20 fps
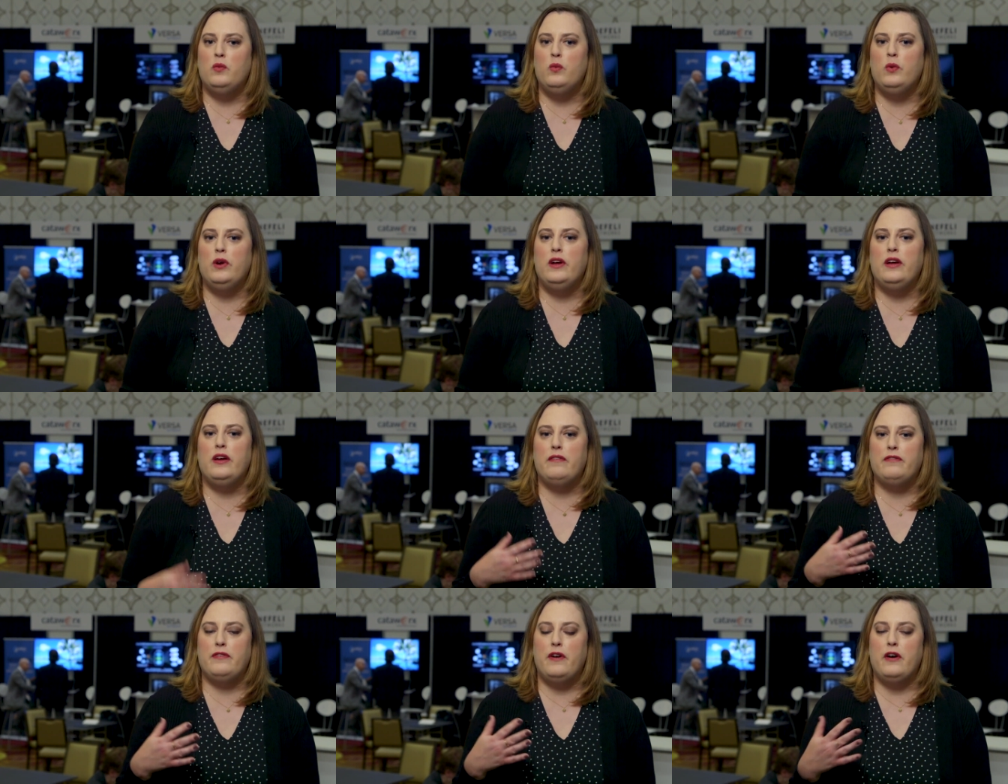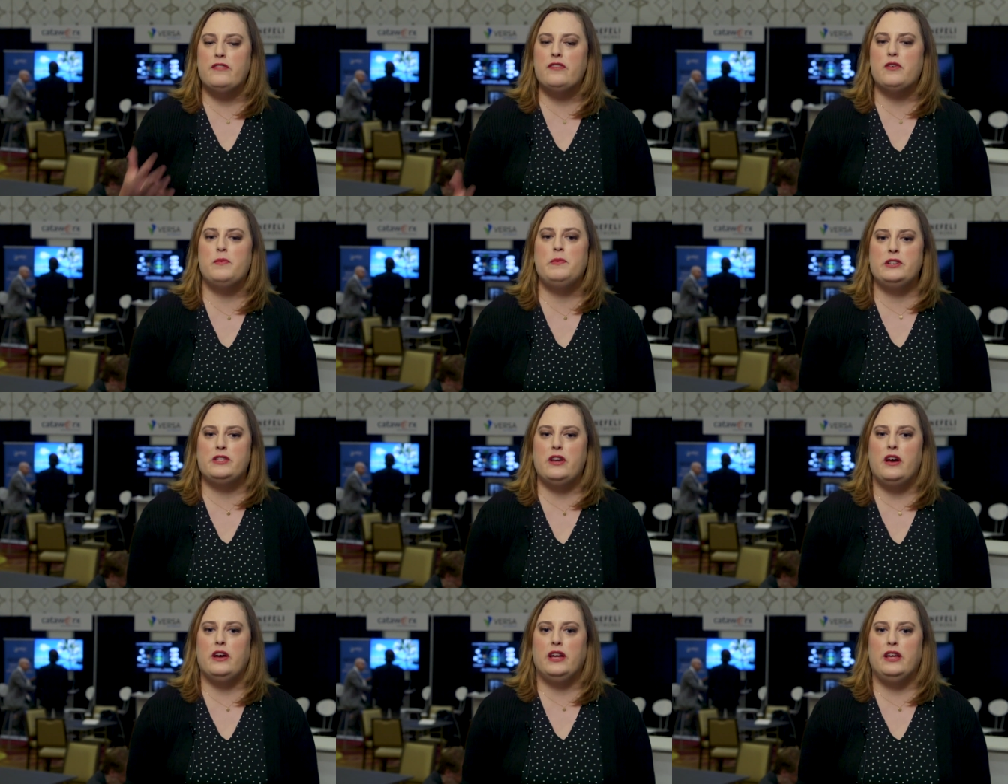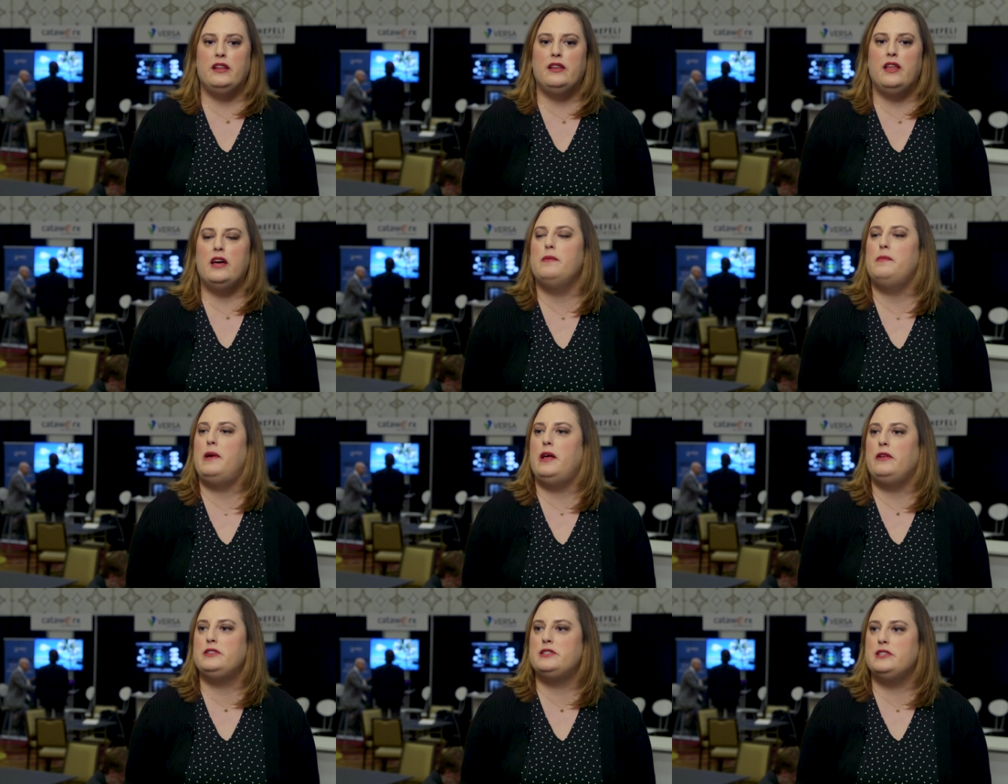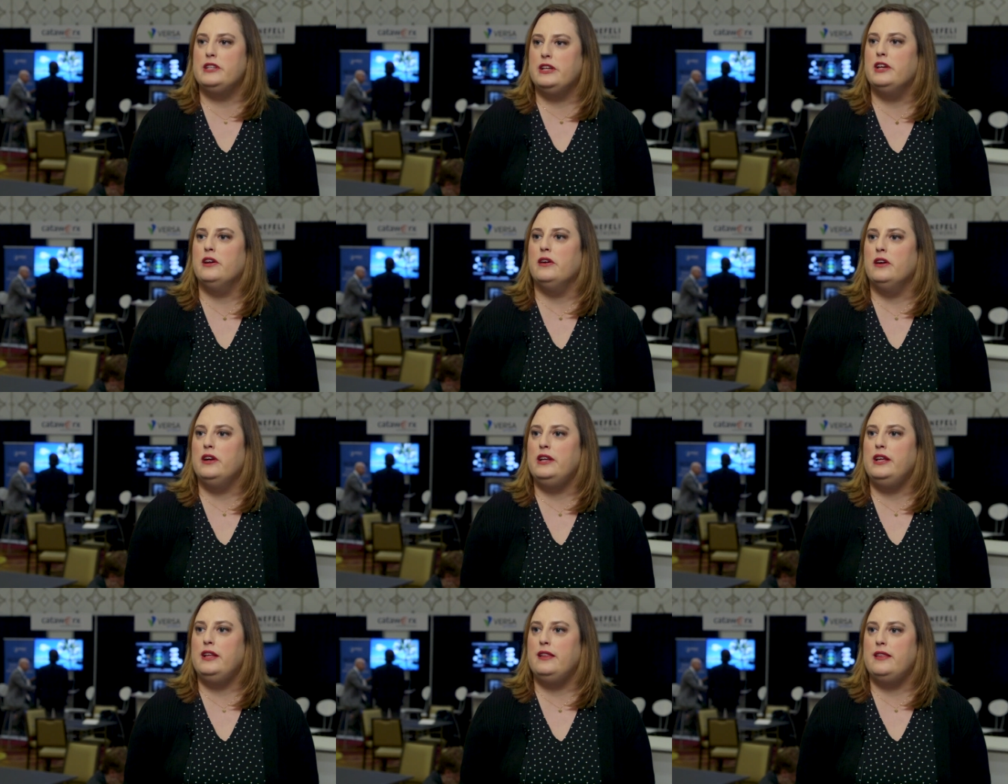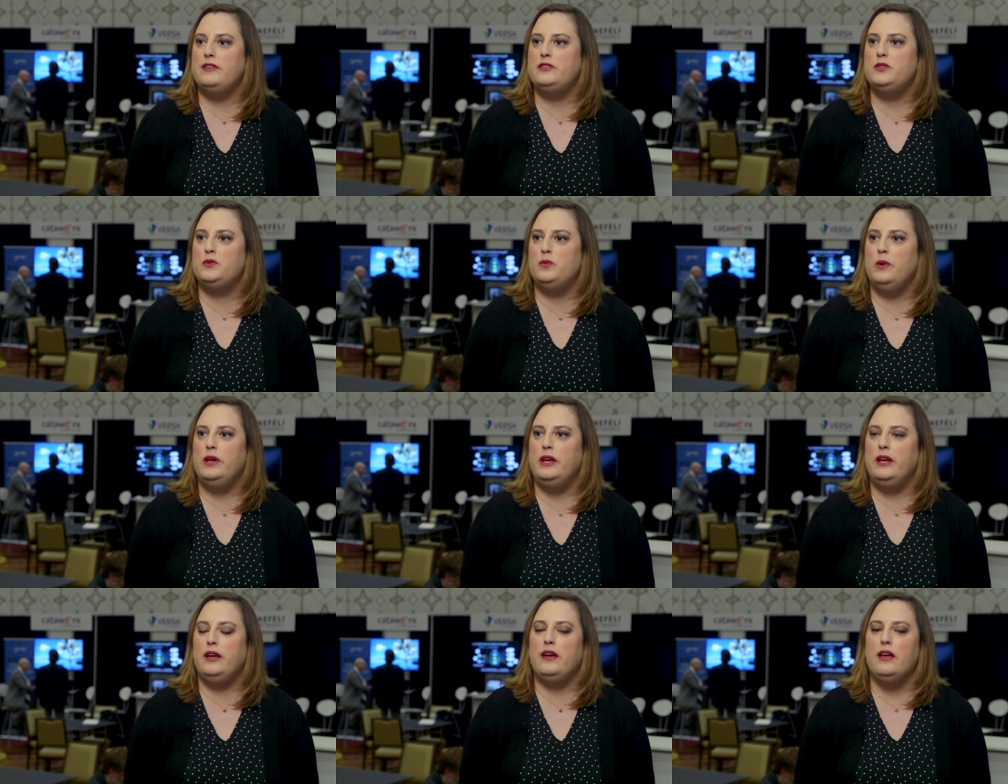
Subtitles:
We've also been talking a lot about security this week.